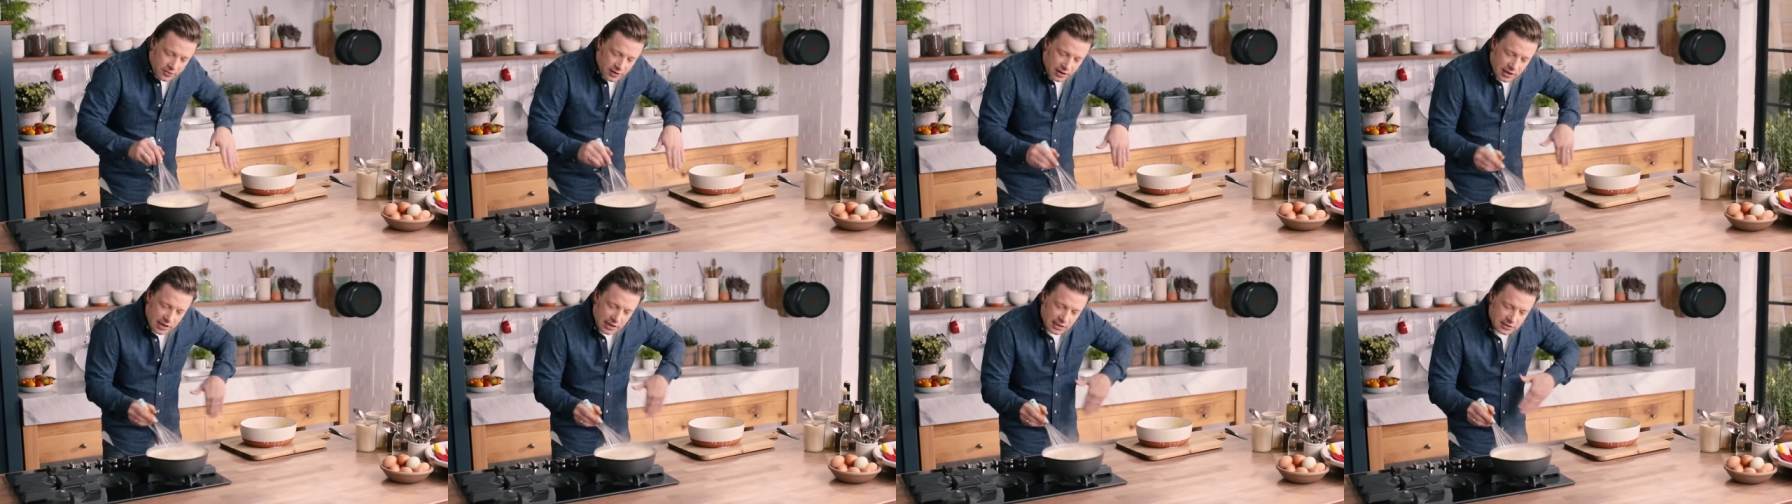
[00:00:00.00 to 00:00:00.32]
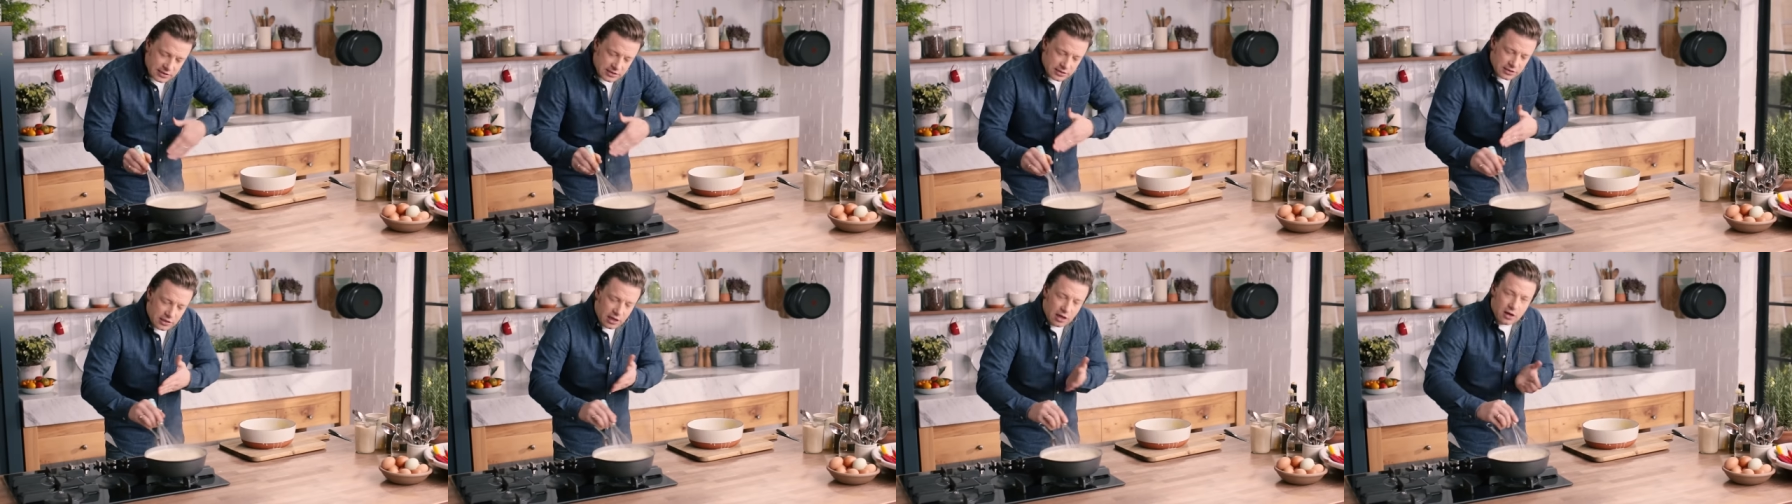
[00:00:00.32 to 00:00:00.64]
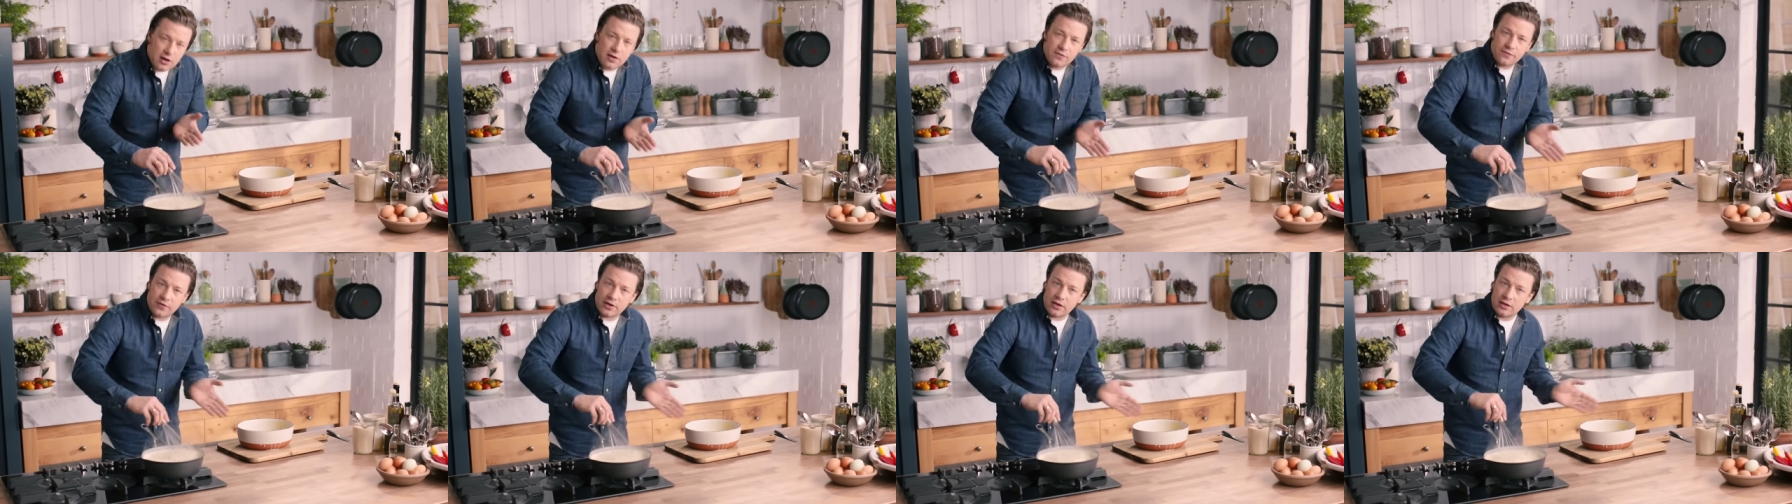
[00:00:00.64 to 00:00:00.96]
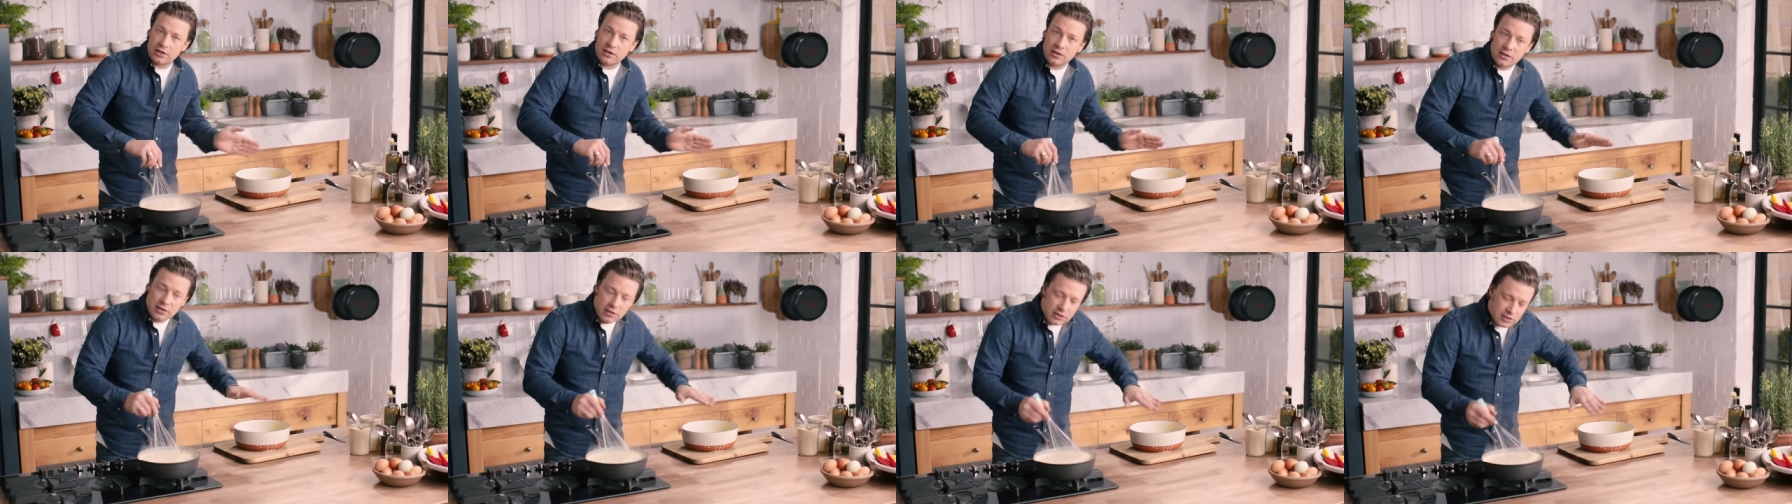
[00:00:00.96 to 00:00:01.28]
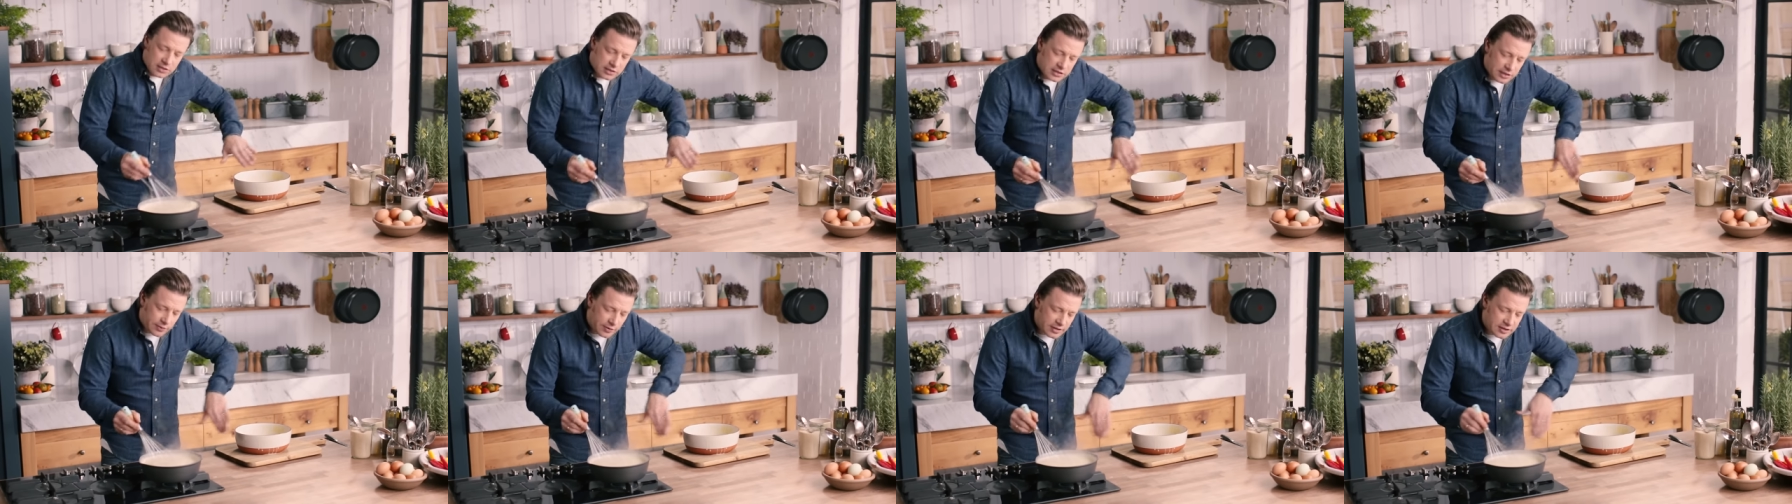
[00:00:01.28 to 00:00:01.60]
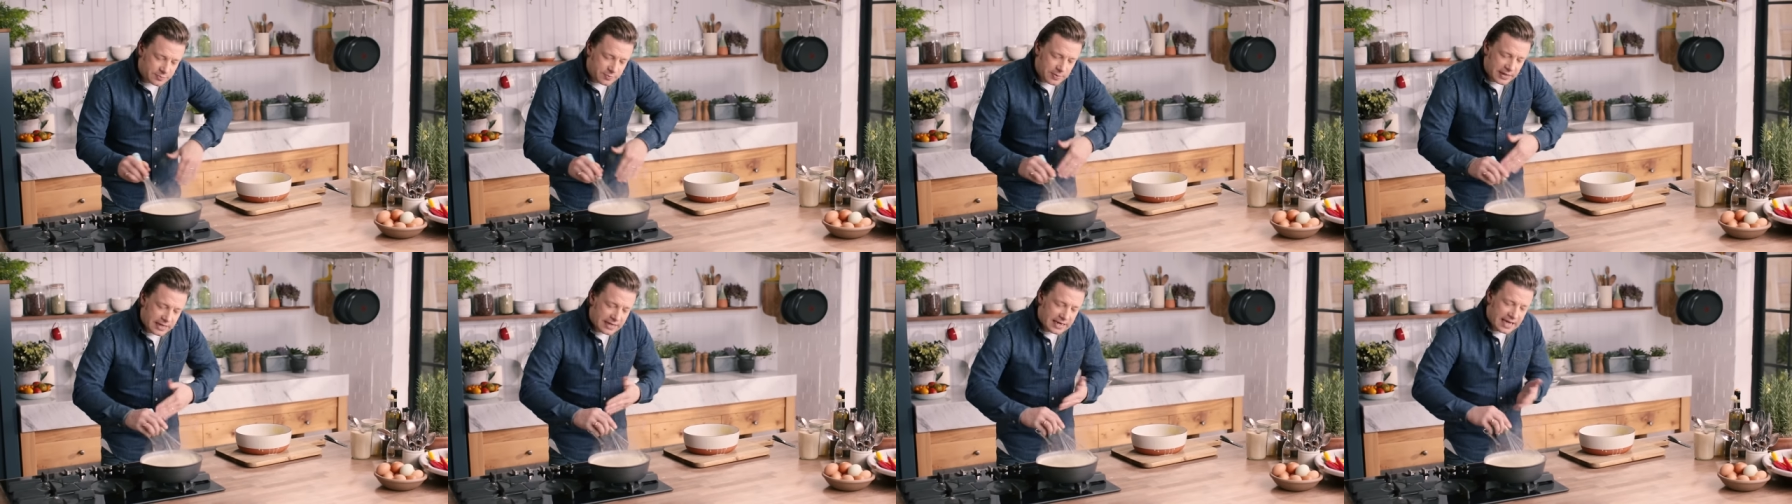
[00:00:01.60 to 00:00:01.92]
the custard over so
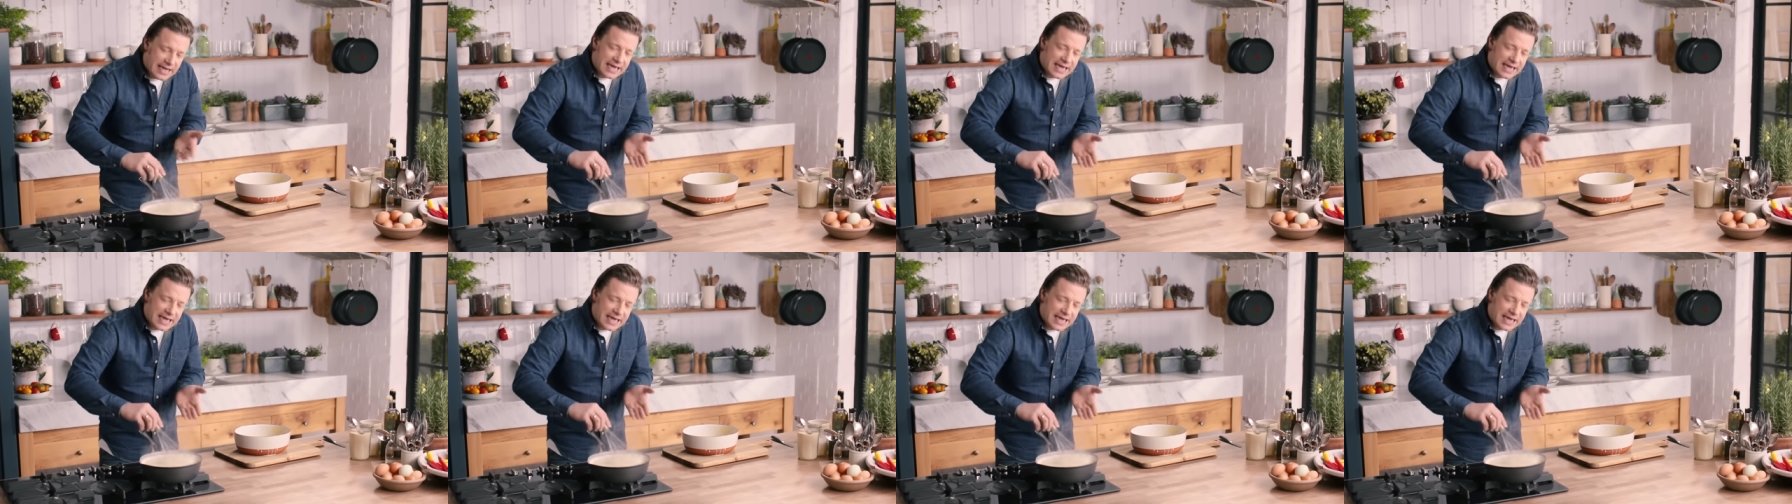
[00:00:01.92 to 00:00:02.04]
it's being